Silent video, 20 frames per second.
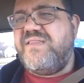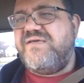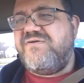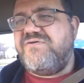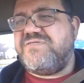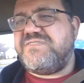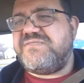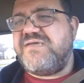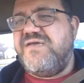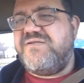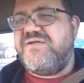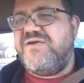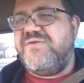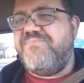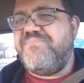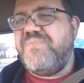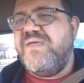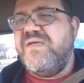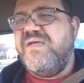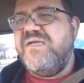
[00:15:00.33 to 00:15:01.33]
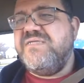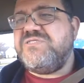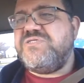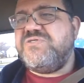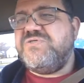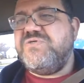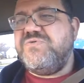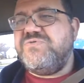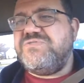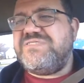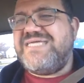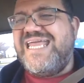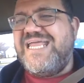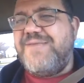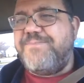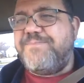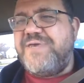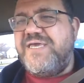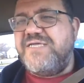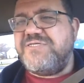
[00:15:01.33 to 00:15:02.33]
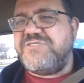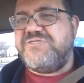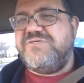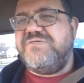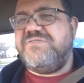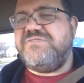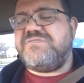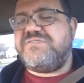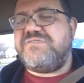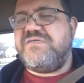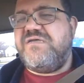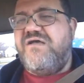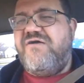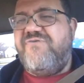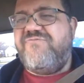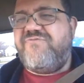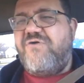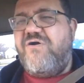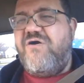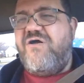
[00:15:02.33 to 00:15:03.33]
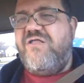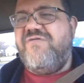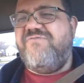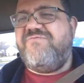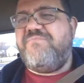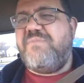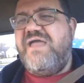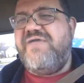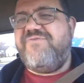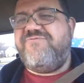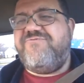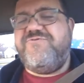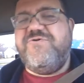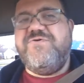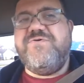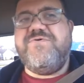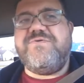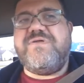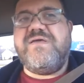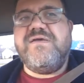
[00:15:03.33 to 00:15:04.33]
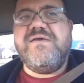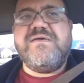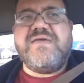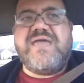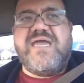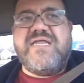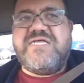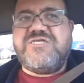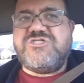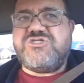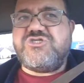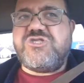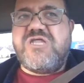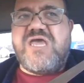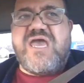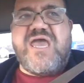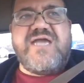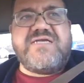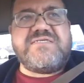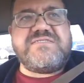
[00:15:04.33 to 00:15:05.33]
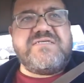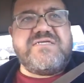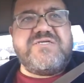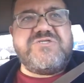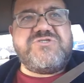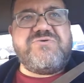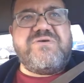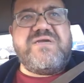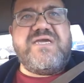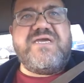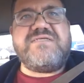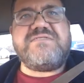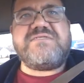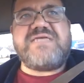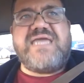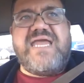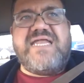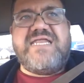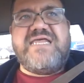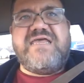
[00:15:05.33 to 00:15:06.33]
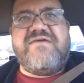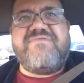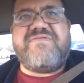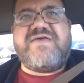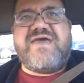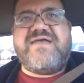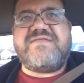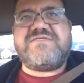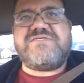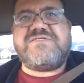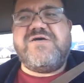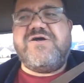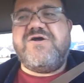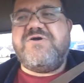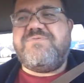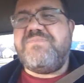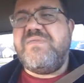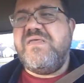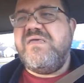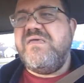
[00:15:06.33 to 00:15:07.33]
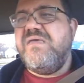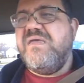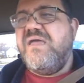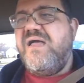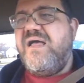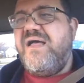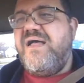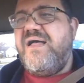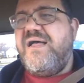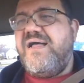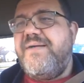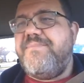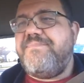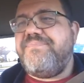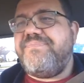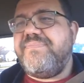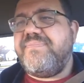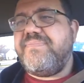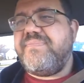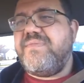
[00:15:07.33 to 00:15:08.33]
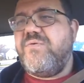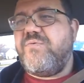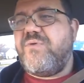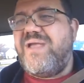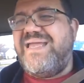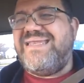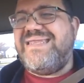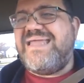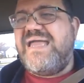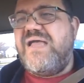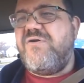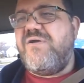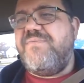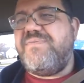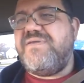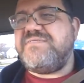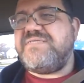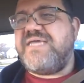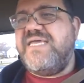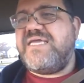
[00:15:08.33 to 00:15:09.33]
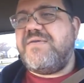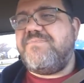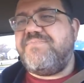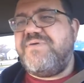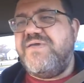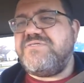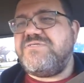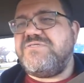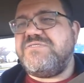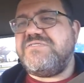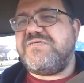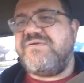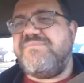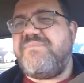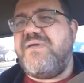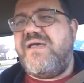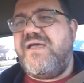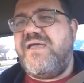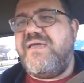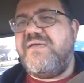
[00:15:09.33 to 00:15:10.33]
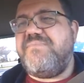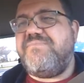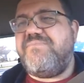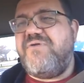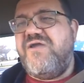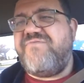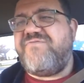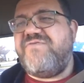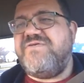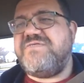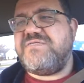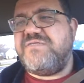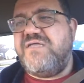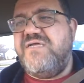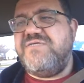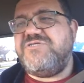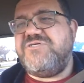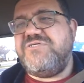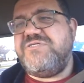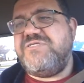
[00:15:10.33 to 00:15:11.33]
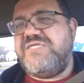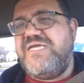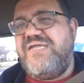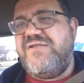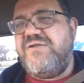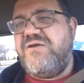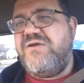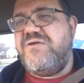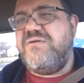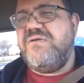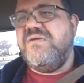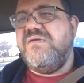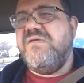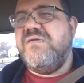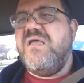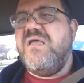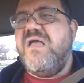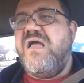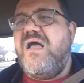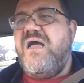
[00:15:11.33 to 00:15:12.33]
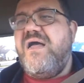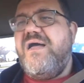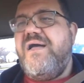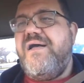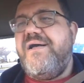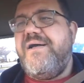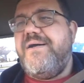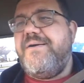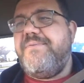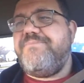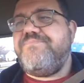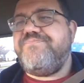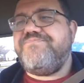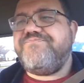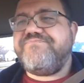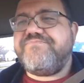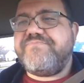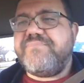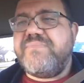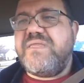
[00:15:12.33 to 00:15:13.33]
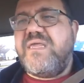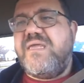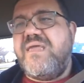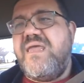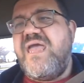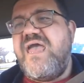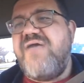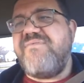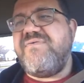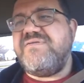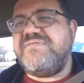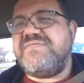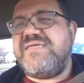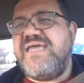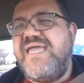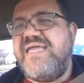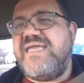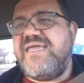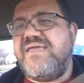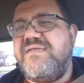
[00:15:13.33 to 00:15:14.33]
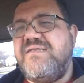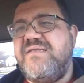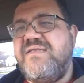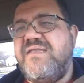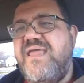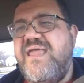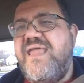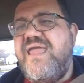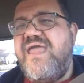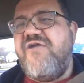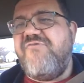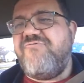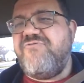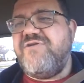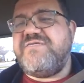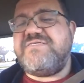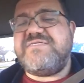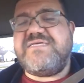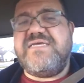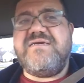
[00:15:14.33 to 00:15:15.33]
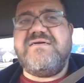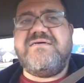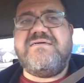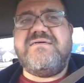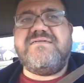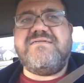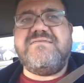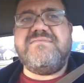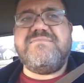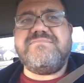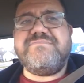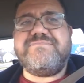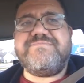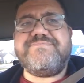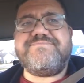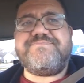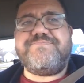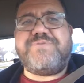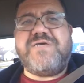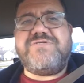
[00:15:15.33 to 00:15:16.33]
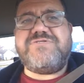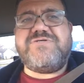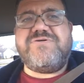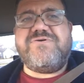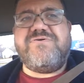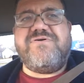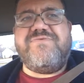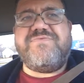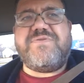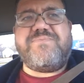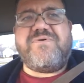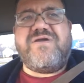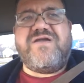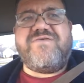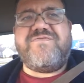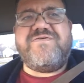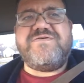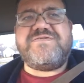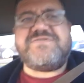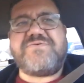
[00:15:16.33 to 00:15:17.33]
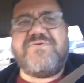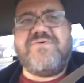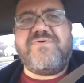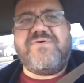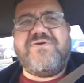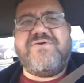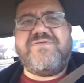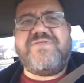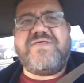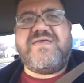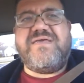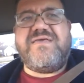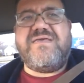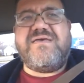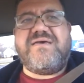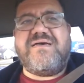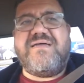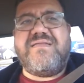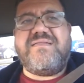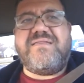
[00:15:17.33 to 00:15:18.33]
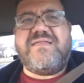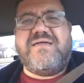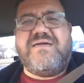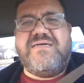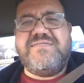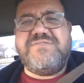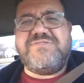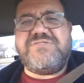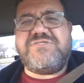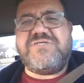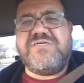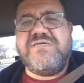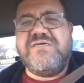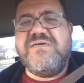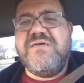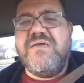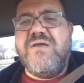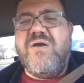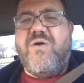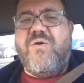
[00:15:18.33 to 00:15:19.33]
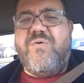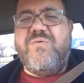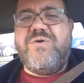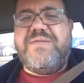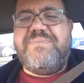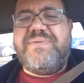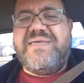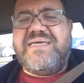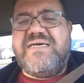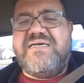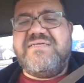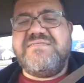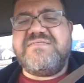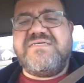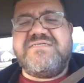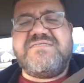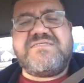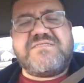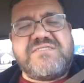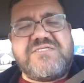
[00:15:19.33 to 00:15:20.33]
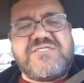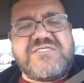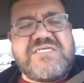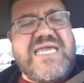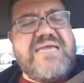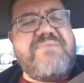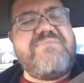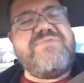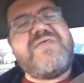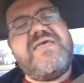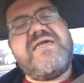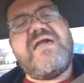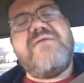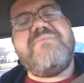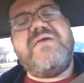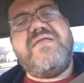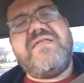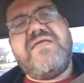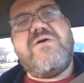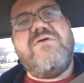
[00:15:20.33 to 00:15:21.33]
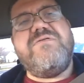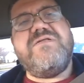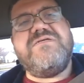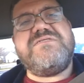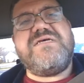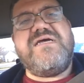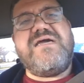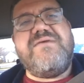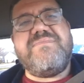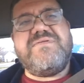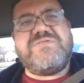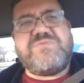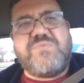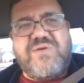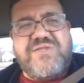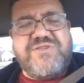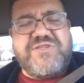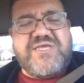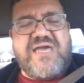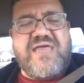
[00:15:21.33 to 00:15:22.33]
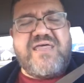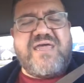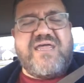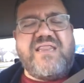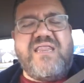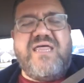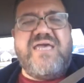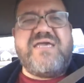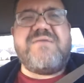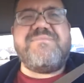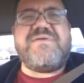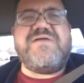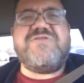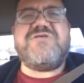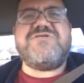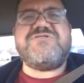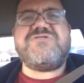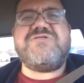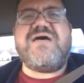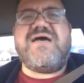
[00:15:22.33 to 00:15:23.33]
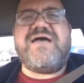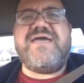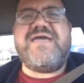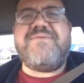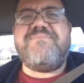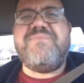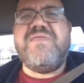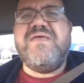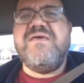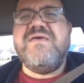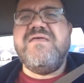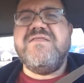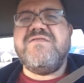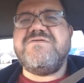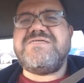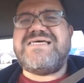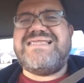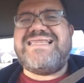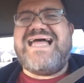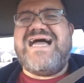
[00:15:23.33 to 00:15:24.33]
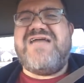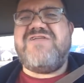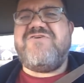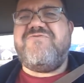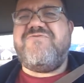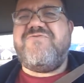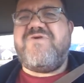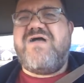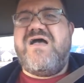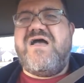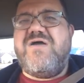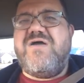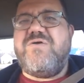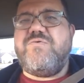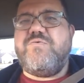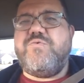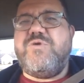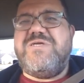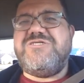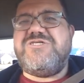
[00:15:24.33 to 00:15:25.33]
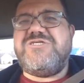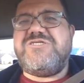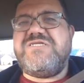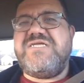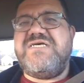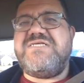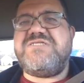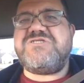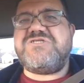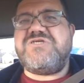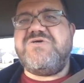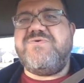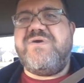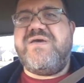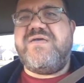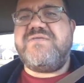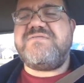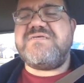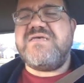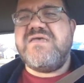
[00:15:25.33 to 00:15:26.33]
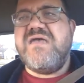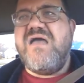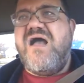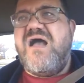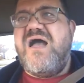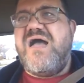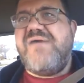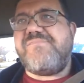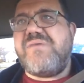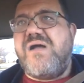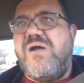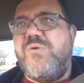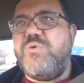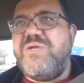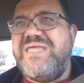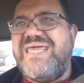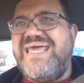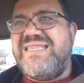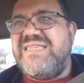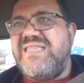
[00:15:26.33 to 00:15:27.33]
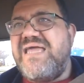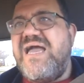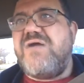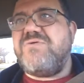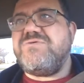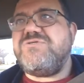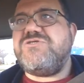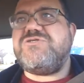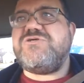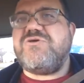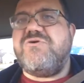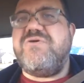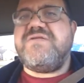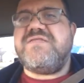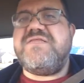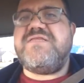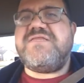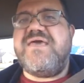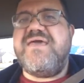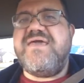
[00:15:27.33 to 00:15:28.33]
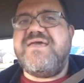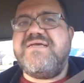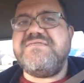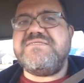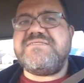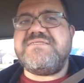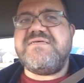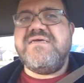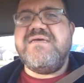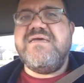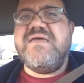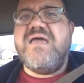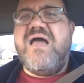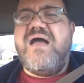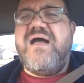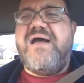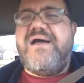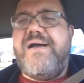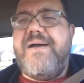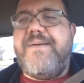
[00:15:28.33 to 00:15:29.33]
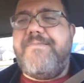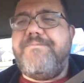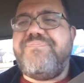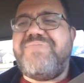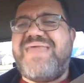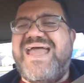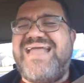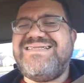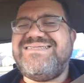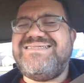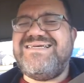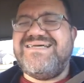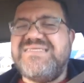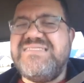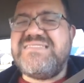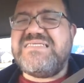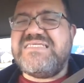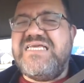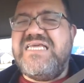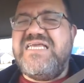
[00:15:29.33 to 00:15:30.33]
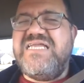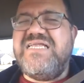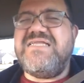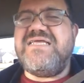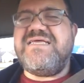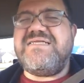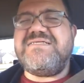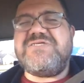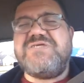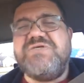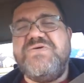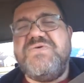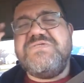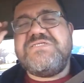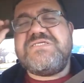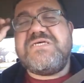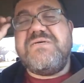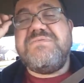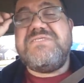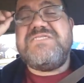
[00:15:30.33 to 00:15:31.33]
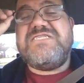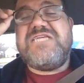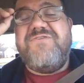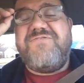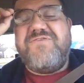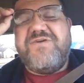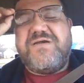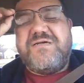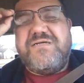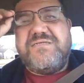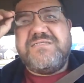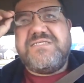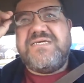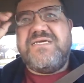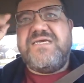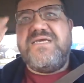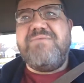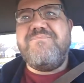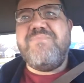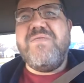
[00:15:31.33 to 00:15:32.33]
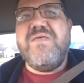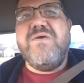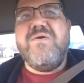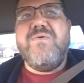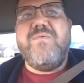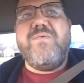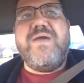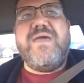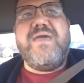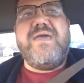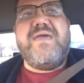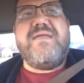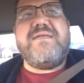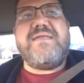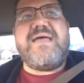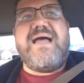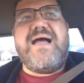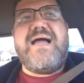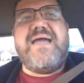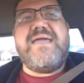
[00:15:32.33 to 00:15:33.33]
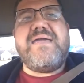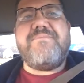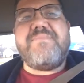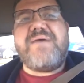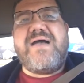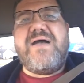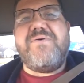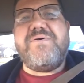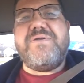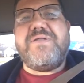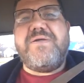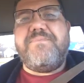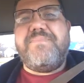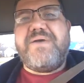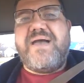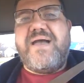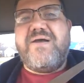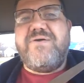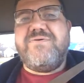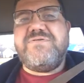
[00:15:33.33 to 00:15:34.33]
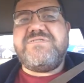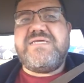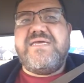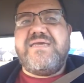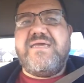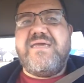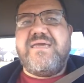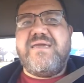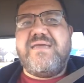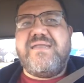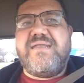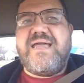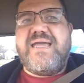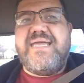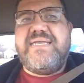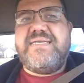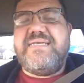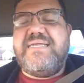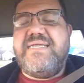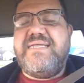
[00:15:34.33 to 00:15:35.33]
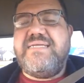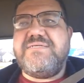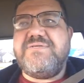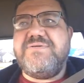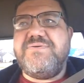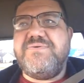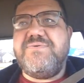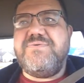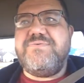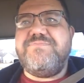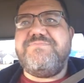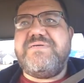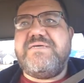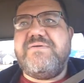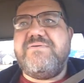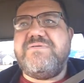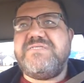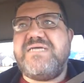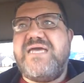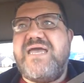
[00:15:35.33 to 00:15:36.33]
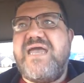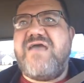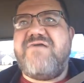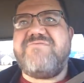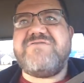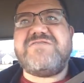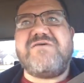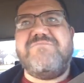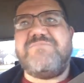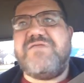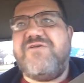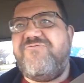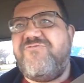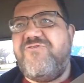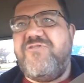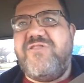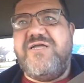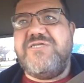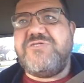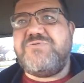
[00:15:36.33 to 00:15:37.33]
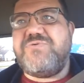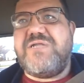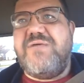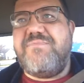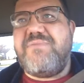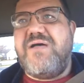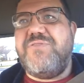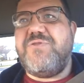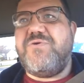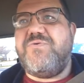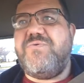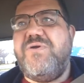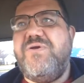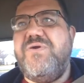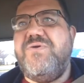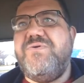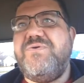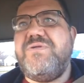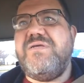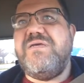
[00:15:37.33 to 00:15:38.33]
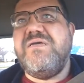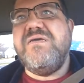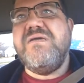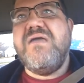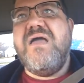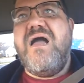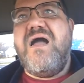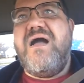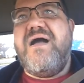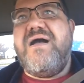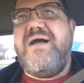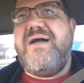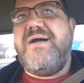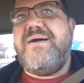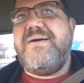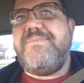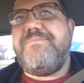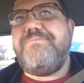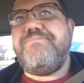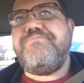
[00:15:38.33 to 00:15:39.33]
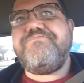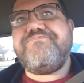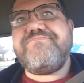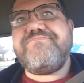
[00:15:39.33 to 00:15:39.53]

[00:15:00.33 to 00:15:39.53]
Loss Center to take pictures of all of my food, any snacks, any drinks, any of that. So right now I've been taking pictures of my breakfast, lunch, and dinner. Haven't taken every single picture of the breakfast or the lunch, only because it's the same thing I'm eating all the time. That's one thing I like about this diet. There's a lot of rigidness to it. I'm only allowed certain things. That does lead to some difficulty when I am out and about and I need to be able to have something for lunch when I'm on the road. Having